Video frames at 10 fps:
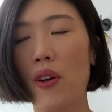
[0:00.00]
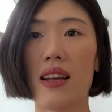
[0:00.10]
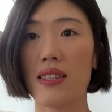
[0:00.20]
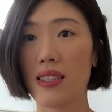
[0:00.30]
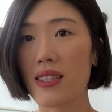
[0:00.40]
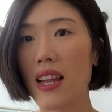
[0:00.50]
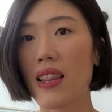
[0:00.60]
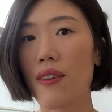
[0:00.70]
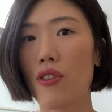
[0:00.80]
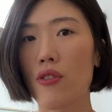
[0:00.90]
Since I
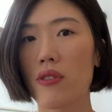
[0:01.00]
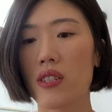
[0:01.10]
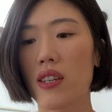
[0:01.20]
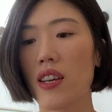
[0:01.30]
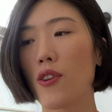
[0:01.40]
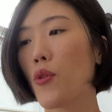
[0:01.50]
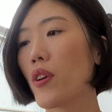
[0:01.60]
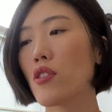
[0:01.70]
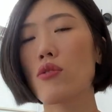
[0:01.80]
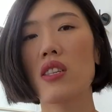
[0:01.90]
live in New York City,
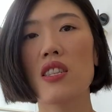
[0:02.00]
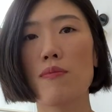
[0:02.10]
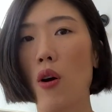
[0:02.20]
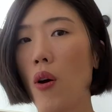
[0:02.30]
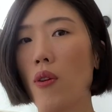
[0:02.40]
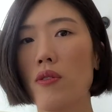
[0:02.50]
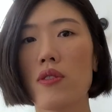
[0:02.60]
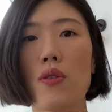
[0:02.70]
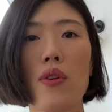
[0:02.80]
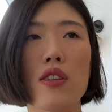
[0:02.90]
going to these malls,
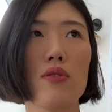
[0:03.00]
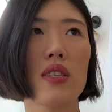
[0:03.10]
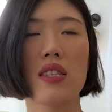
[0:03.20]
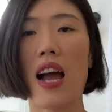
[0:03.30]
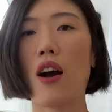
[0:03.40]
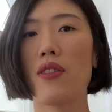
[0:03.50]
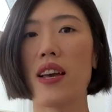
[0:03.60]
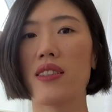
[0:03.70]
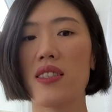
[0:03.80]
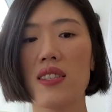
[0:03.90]
going to these
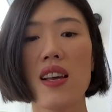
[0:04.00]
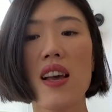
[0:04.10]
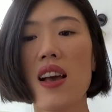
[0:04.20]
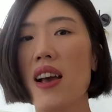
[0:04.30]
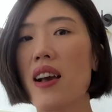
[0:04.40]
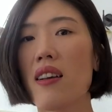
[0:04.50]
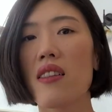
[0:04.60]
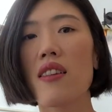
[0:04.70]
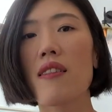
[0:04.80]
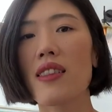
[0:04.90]
outlets
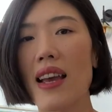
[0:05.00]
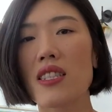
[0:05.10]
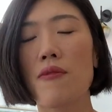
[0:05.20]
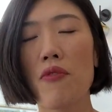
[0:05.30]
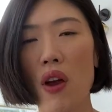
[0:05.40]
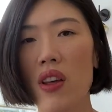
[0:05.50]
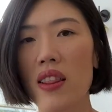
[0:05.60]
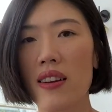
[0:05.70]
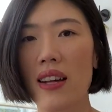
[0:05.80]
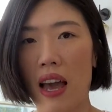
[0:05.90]
takes very
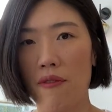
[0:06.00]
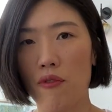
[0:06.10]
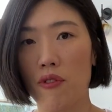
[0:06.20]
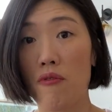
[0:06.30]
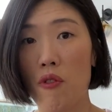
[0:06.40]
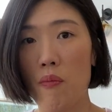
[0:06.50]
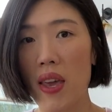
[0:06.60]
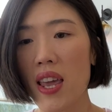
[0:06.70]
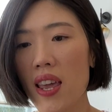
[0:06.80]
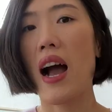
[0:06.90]
little effort for me.